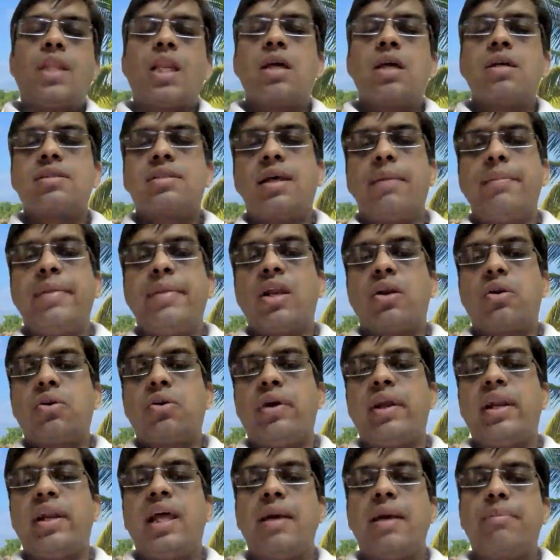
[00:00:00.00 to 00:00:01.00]

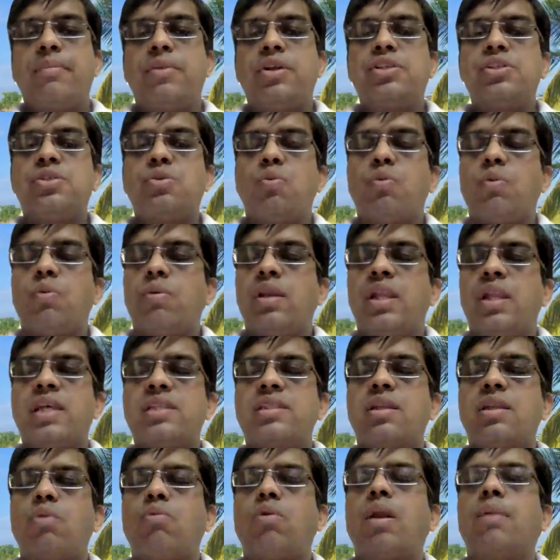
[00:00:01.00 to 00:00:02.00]
Subarachnoid hemorrhage less
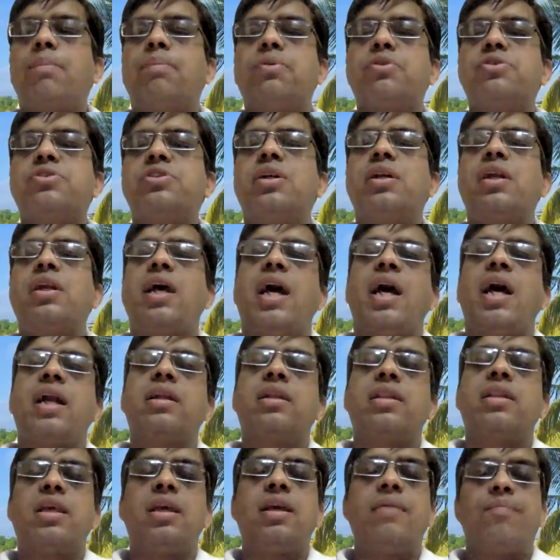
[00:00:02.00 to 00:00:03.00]
than 1%,
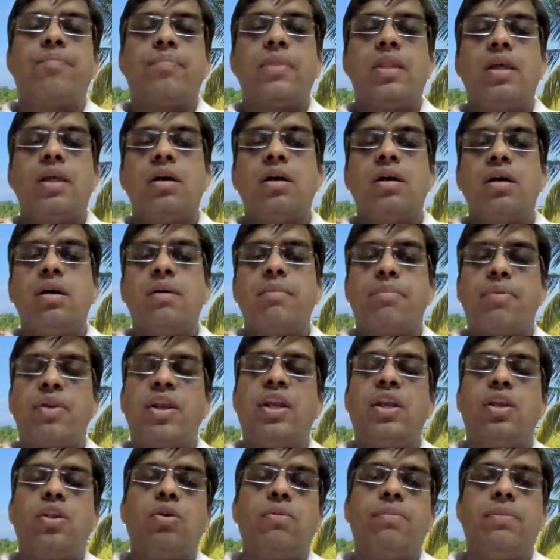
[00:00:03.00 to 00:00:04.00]
and the
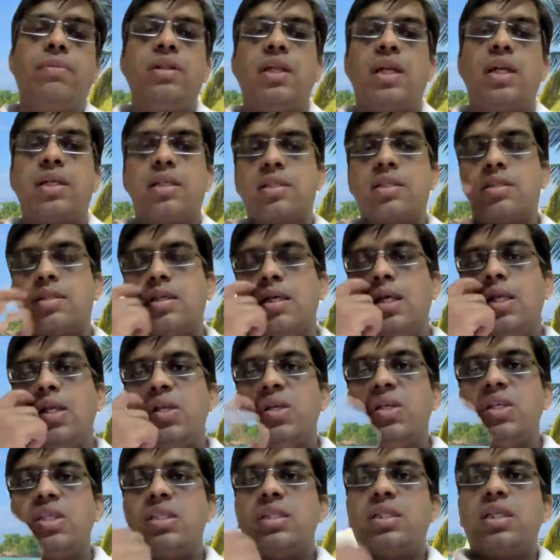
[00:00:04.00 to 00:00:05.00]
brain tumor that is
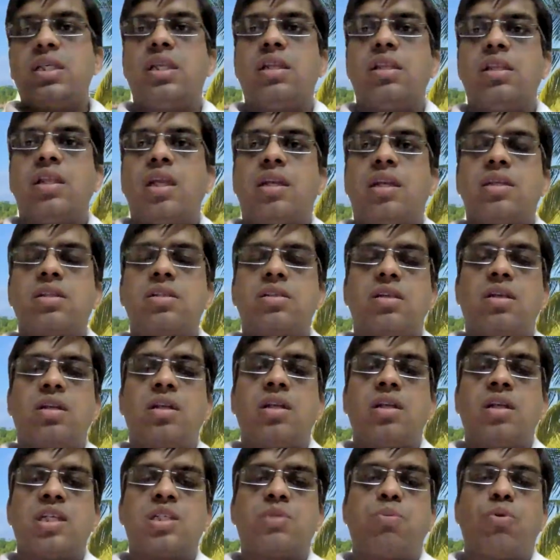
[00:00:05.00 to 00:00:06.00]
seen, that is
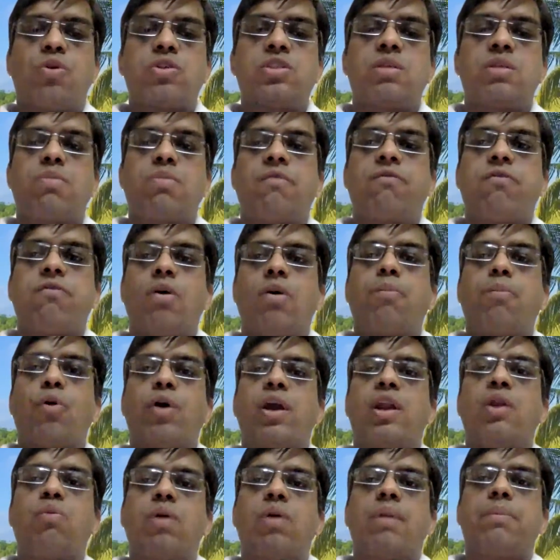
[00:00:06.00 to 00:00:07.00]
responsible for
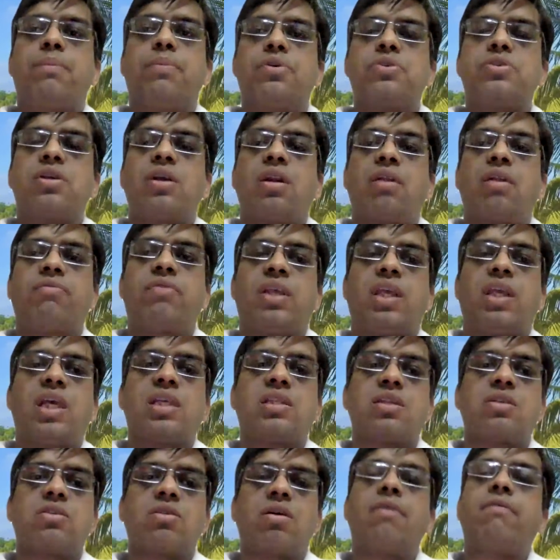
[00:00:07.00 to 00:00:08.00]
0.1% of the
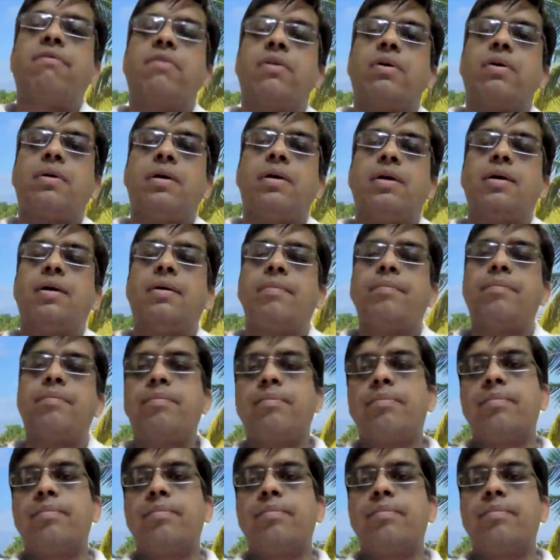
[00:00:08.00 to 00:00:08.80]
cases of